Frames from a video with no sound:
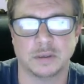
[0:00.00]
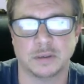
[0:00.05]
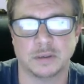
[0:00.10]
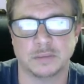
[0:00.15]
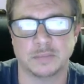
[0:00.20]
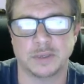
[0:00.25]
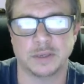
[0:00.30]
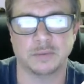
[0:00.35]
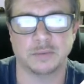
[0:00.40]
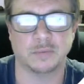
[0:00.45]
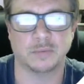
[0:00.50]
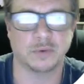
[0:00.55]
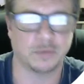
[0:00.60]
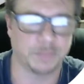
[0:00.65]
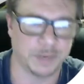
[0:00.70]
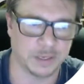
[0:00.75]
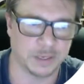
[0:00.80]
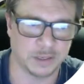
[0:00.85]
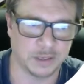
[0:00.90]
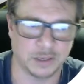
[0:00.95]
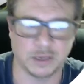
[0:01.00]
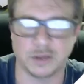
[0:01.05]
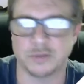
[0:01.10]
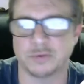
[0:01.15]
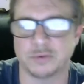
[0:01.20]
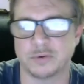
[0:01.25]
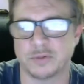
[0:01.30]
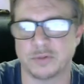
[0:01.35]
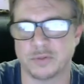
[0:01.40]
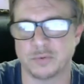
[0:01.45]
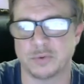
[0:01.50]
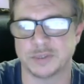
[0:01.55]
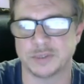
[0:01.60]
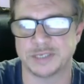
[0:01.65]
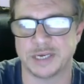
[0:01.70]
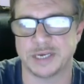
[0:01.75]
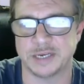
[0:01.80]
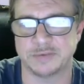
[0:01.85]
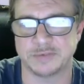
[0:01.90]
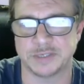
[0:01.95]
it will be another
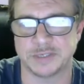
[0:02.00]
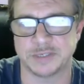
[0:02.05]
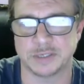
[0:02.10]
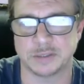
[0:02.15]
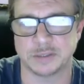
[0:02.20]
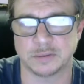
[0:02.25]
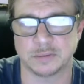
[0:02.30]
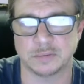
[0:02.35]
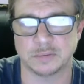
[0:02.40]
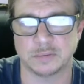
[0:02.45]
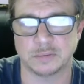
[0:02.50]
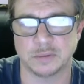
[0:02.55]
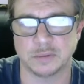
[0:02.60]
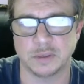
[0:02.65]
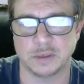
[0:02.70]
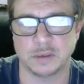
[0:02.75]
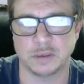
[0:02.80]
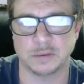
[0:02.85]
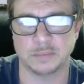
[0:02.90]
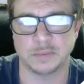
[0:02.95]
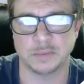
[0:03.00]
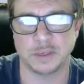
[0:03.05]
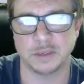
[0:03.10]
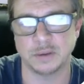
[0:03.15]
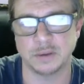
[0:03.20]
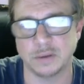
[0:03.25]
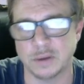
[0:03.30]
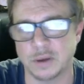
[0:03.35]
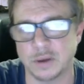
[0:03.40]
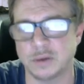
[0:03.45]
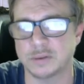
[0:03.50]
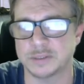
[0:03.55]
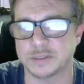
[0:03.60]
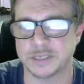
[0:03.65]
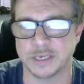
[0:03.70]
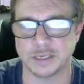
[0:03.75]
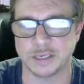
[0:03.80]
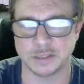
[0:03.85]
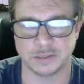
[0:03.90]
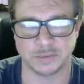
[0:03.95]
authoritative signal. And you can go
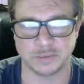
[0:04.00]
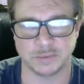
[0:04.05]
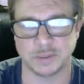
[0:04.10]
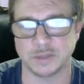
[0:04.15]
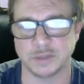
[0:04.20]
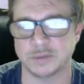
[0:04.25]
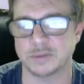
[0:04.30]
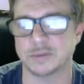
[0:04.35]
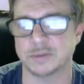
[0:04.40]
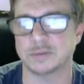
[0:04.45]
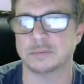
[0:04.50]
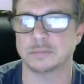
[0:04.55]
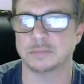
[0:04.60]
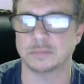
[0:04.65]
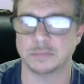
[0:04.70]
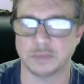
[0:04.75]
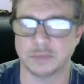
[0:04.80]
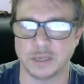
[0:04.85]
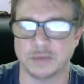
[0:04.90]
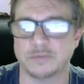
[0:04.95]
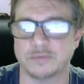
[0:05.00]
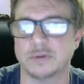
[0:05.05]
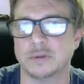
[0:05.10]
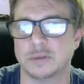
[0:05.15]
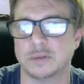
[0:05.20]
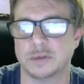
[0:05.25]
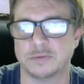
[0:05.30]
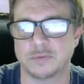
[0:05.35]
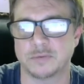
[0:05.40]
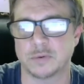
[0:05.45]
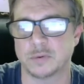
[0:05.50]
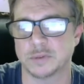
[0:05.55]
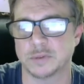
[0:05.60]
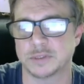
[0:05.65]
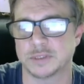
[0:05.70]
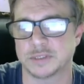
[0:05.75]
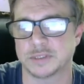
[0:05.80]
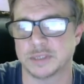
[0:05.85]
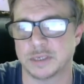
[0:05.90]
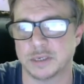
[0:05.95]
take it to another level and, of
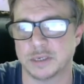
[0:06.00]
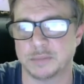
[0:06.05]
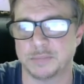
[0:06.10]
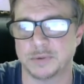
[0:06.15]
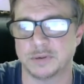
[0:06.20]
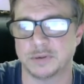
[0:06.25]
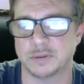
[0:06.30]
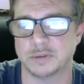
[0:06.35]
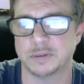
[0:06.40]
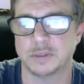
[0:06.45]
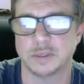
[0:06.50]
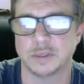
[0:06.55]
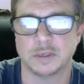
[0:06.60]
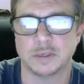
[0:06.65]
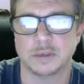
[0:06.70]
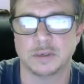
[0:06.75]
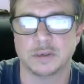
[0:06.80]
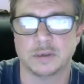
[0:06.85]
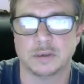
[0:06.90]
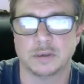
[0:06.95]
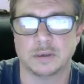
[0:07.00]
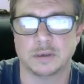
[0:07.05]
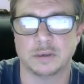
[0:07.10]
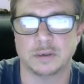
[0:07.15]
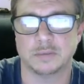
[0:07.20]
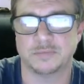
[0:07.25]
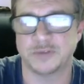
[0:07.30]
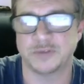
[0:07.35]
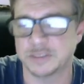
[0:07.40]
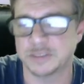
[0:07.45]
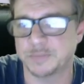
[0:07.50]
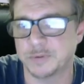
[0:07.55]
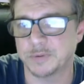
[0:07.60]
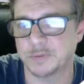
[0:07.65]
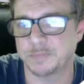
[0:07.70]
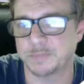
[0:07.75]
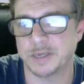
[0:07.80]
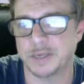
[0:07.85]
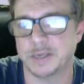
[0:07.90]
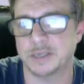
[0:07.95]
course, set up a
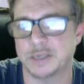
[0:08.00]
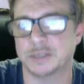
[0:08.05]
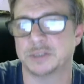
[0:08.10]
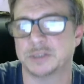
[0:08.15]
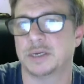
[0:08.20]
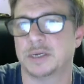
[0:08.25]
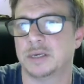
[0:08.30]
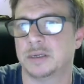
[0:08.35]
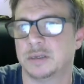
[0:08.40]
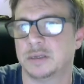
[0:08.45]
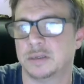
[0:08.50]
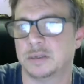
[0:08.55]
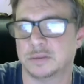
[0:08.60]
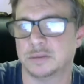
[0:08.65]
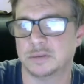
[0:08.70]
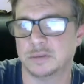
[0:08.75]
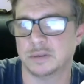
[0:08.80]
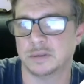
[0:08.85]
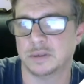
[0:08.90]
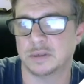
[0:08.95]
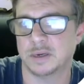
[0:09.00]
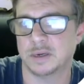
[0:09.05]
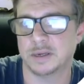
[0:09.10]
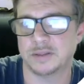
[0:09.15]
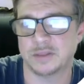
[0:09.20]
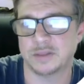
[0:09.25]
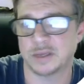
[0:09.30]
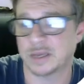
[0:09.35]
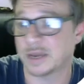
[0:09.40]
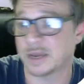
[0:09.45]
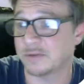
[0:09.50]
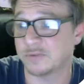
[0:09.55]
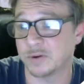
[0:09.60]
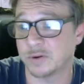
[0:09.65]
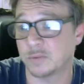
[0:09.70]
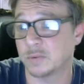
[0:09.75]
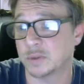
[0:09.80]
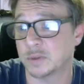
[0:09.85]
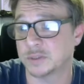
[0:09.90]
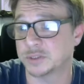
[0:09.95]
Facebook page. And I think
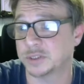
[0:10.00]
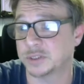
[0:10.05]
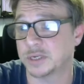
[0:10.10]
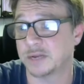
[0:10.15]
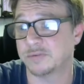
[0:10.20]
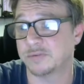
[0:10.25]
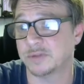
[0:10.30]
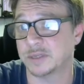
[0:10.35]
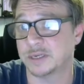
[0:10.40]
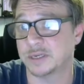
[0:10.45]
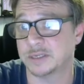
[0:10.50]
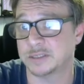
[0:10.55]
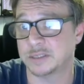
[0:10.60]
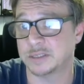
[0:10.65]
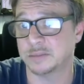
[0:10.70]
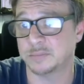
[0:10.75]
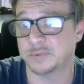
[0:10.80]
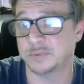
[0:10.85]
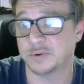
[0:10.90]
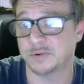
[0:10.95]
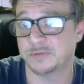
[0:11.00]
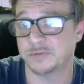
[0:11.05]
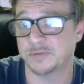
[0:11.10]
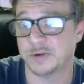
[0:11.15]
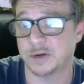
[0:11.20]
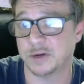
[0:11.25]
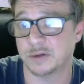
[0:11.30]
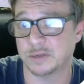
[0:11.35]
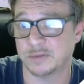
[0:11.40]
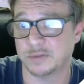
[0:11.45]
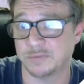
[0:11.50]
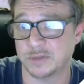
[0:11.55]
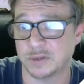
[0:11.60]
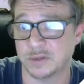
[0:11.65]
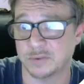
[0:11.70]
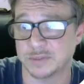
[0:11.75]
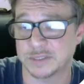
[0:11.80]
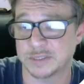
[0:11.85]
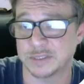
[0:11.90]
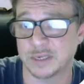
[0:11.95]
everyone should have a LinkedIn profile, even
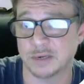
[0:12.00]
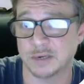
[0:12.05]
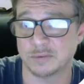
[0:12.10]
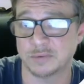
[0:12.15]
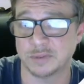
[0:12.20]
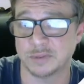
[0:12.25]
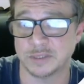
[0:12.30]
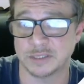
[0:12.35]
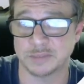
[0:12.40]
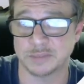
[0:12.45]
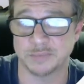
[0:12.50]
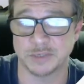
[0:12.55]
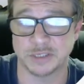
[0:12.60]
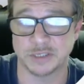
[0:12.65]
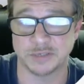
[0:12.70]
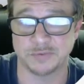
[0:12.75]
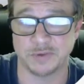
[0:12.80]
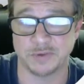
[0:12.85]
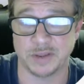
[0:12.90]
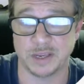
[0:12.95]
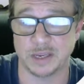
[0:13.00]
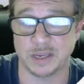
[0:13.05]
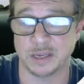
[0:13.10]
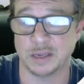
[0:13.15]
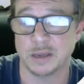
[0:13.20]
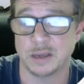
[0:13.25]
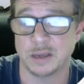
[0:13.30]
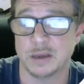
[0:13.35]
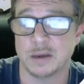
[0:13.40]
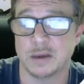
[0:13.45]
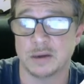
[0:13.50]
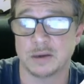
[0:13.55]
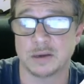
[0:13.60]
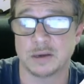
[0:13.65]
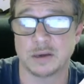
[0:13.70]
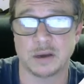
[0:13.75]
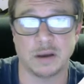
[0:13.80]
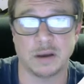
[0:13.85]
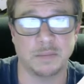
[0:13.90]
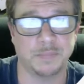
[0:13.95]
though it's not really as much of a
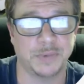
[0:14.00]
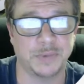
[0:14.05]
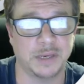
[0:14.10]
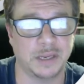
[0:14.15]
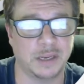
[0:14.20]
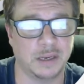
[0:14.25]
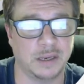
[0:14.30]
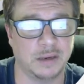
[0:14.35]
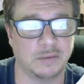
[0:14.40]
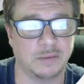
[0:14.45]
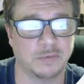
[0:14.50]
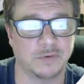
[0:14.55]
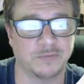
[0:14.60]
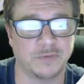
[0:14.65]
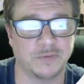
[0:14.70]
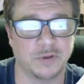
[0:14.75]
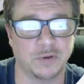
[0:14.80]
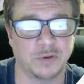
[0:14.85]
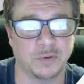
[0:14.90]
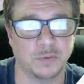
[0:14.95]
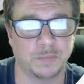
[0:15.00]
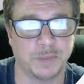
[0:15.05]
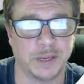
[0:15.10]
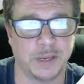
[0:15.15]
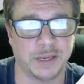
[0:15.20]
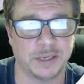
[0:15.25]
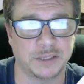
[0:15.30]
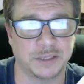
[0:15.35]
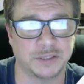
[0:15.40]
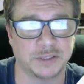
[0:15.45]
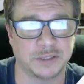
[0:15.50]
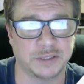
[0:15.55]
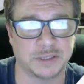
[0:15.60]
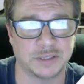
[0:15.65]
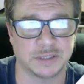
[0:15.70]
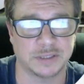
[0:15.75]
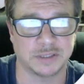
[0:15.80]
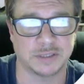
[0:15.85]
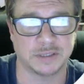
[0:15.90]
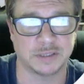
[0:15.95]
company review page
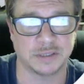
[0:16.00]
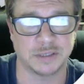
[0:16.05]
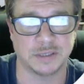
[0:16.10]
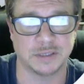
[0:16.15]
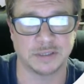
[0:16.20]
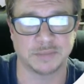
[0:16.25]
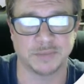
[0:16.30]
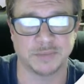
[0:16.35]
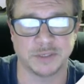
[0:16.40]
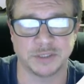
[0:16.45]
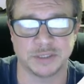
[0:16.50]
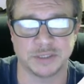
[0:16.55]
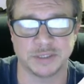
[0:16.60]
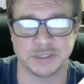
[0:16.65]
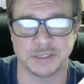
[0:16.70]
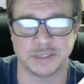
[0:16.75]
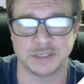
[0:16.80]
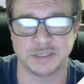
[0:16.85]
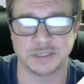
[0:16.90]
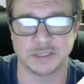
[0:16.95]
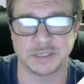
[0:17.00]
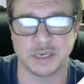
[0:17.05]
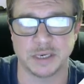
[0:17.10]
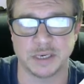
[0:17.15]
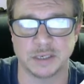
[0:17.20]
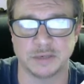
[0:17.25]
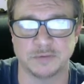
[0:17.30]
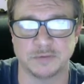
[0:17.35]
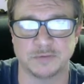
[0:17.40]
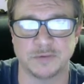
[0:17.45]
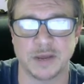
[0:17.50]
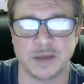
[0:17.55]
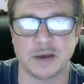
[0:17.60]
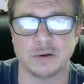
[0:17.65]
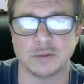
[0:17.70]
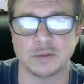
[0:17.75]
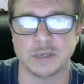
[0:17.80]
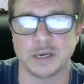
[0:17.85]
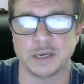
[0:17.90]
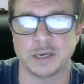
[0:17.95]
as much as it is kind of
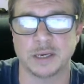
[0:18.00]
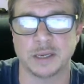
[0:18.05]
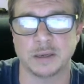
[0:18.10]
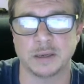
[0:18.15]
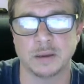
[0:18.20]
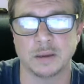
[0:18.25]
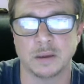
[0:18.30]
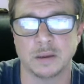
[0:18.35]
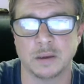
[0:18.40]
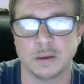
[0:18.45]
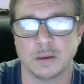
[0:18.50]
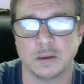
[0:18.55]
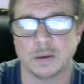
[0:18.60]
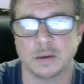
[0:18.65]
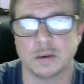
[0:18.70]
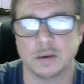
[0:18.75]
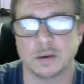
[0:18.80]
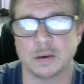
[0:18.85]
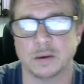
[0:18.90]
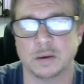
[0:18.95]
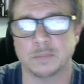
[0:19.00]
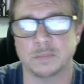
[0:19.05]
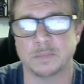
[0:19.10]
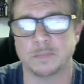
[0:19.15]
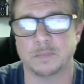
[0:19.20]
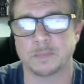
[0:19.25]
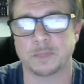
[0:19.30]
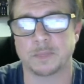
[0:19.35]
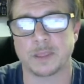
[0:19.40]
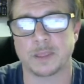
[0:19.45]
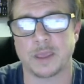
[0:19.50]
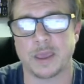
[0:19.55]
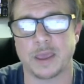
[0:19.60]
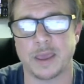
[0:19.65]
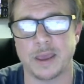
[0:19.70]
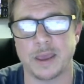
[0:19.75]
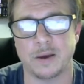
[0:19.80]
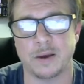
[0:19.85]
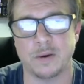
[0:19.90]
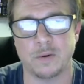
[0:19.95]
outlining
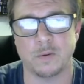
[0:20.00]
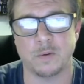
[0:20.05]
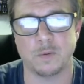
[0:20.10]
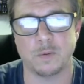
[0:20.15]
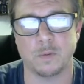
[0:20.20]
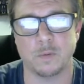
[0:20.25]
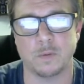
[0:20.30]
how,